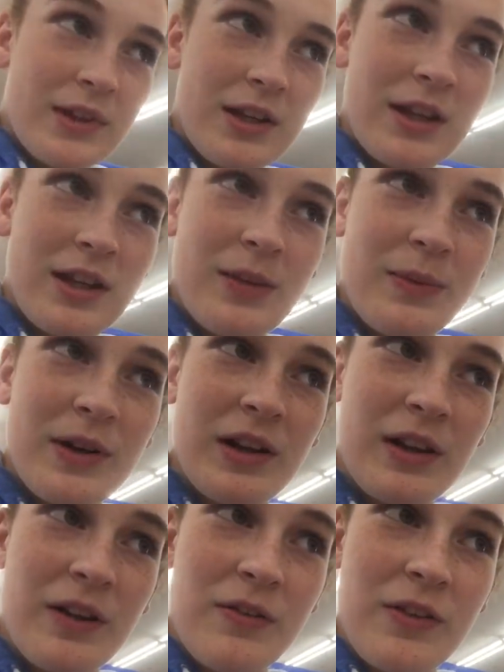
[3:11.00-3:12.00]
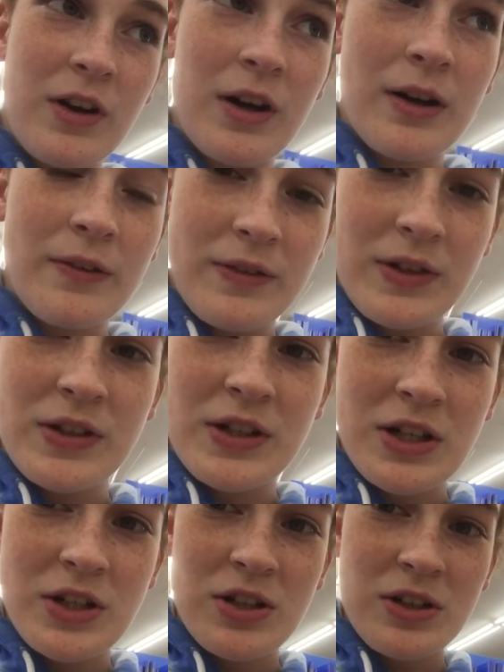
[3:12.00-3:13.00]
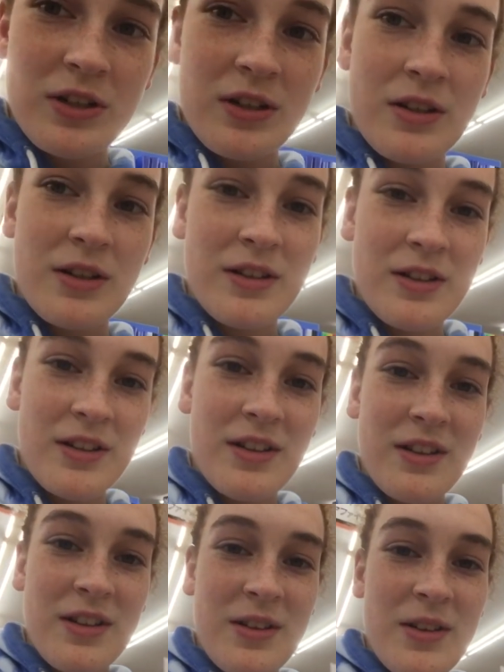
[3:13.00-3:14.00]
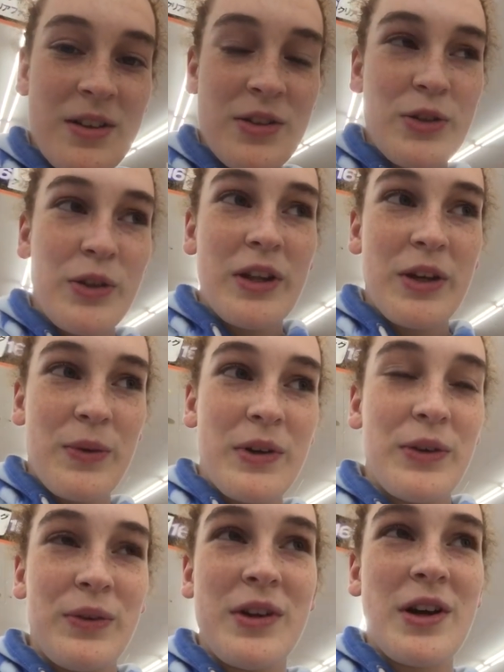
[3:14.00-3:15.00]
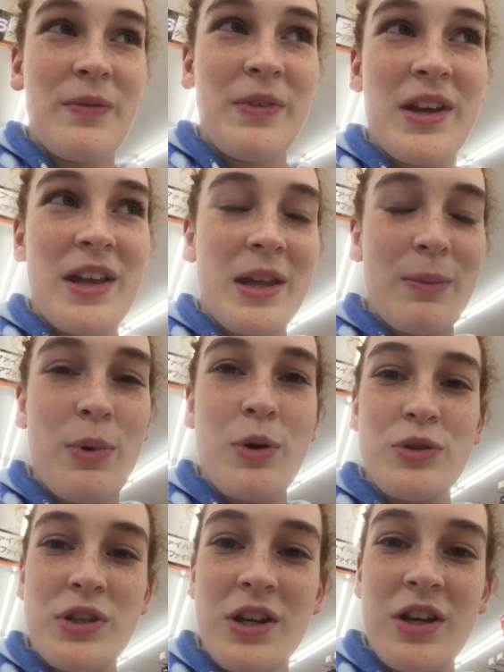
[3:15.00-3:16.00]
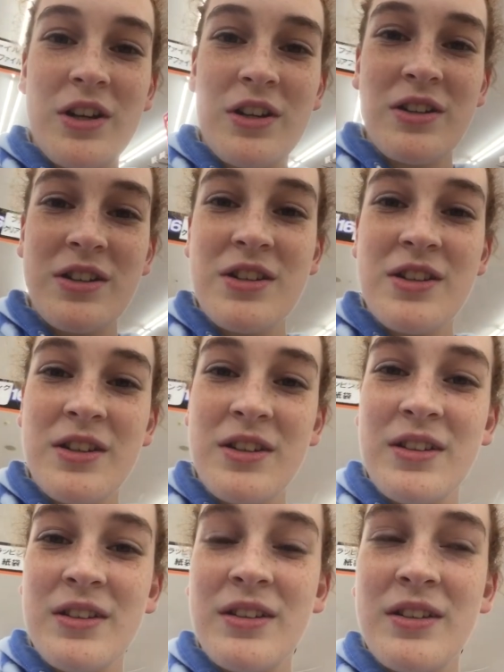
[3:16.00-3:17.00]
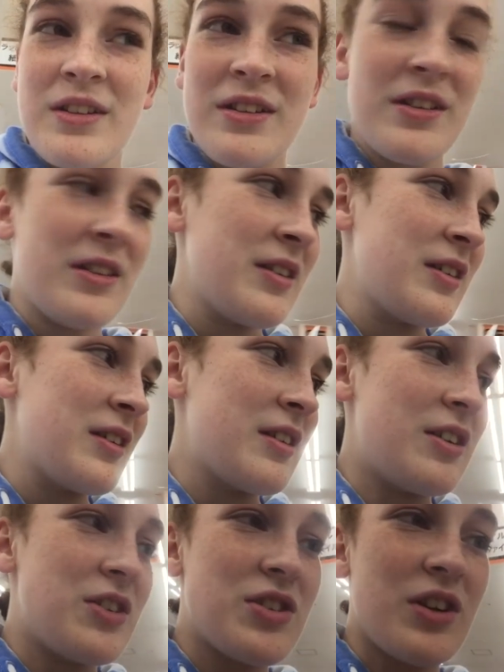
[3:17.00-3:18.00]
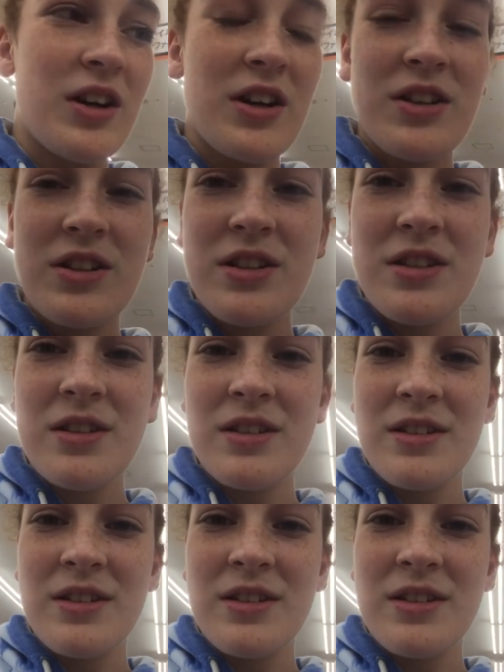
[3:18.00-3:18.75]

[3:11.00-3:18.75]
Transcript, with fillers: In the middle of the office section. So like where you would come and get like post-it cards. There's socks.